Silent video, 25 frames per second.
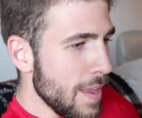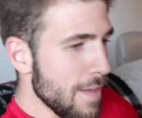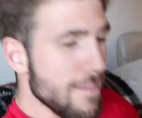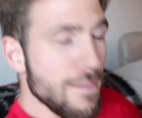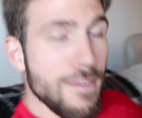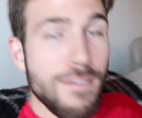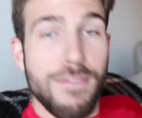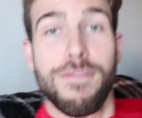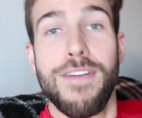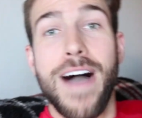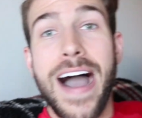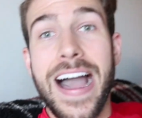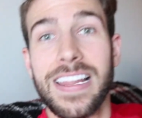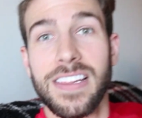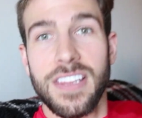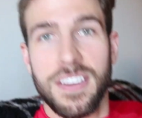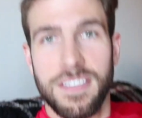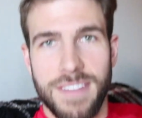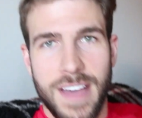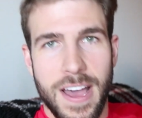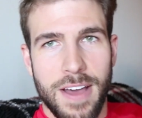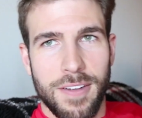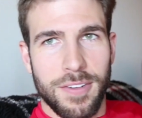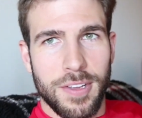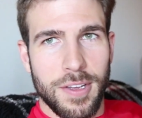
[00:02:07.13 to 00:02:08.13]
Finally
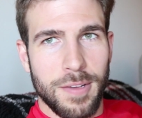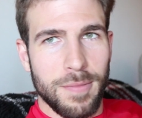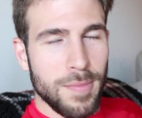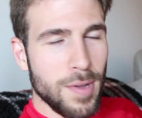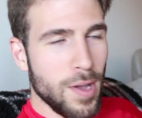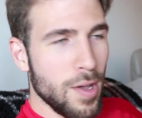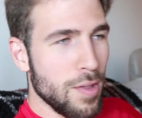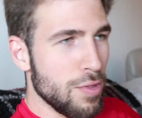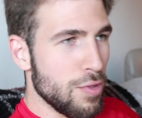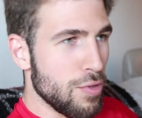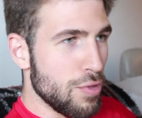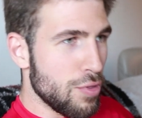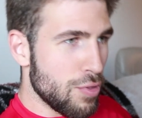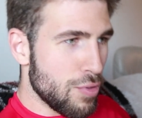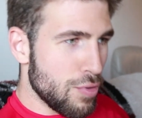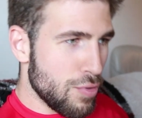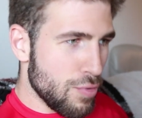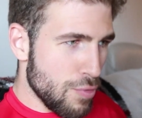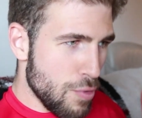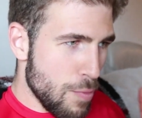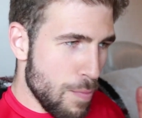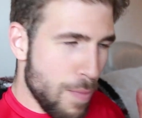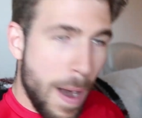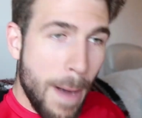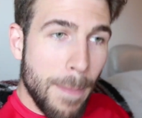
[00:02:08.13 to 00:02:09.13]
found him.
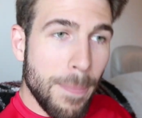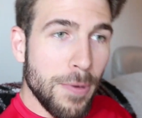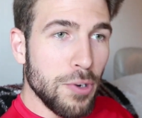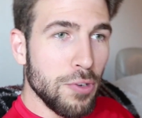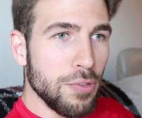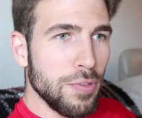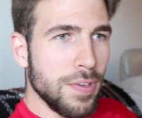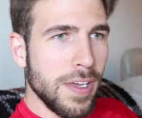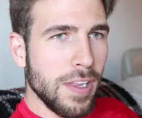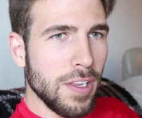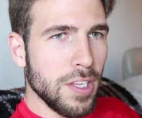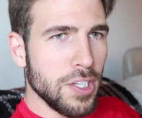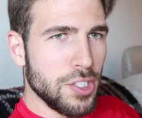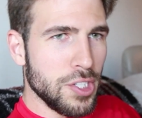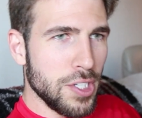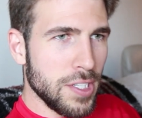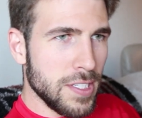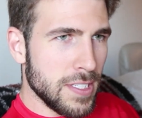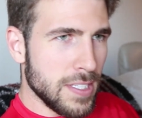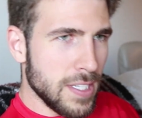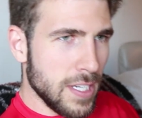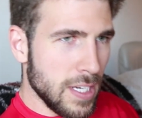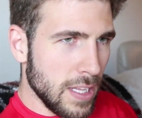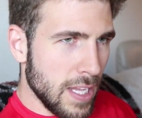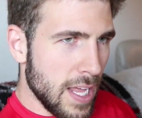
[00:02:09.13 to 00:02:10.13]
Through proper due
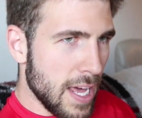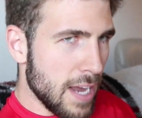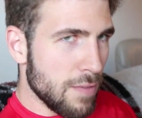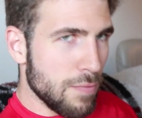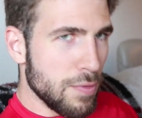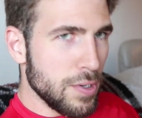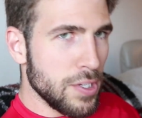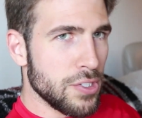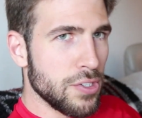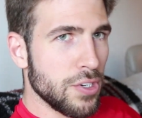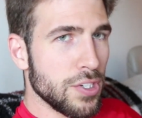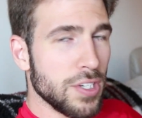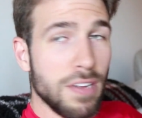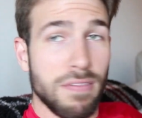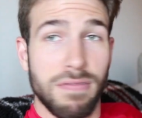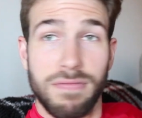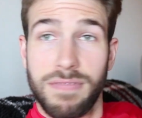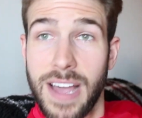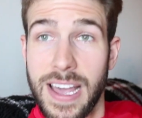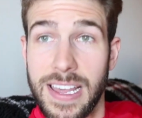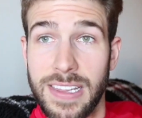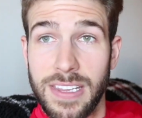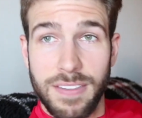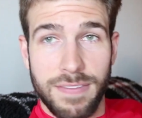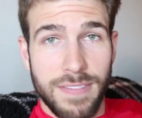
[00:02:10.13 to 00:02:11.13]
diligence and a lot of research, I
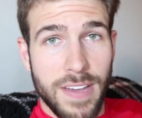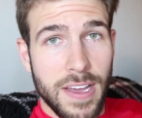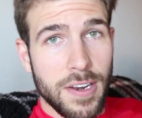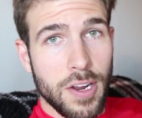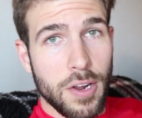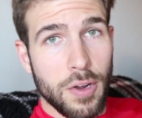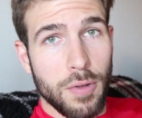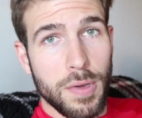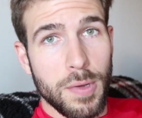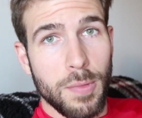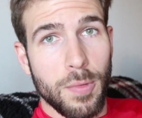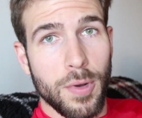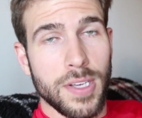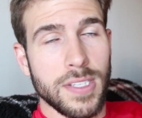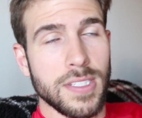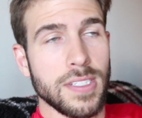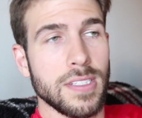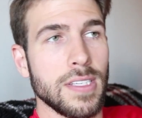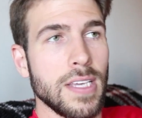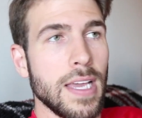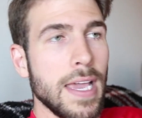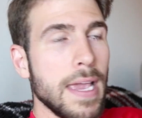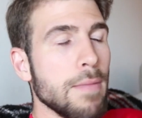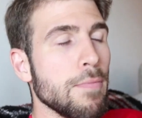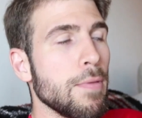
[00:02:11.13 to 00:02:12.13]
finally found out who he was because
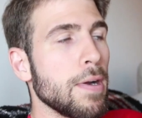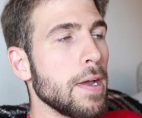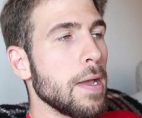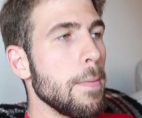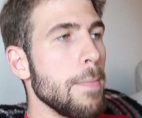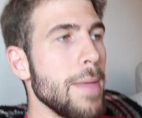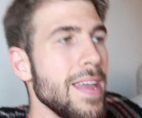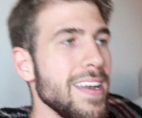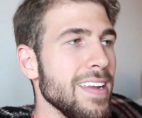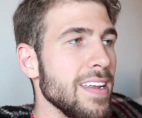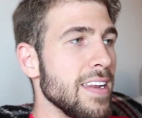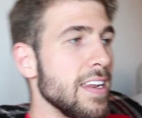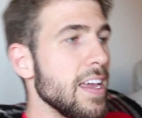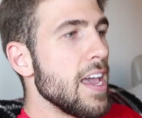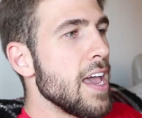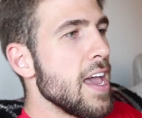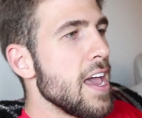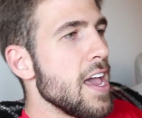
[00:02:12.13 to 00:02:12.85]
he came recommended.